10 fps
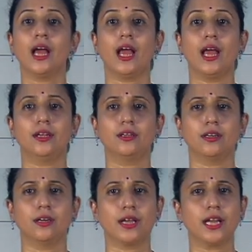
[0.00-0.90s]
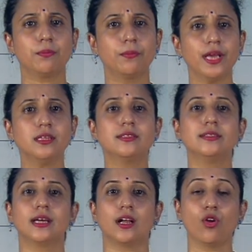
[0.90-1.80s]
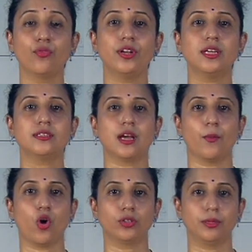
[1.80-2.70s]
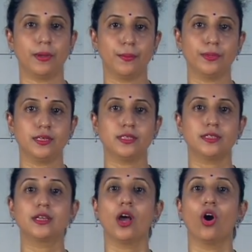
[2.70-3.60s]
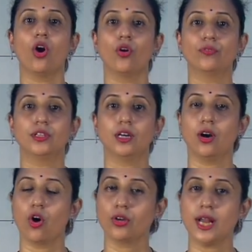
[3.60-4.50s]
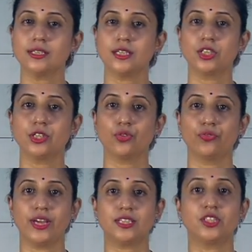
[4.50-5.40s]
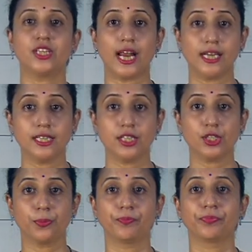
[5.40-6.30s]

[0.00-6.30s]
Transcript: And it builds the confidence among the members of the organization to face challenge.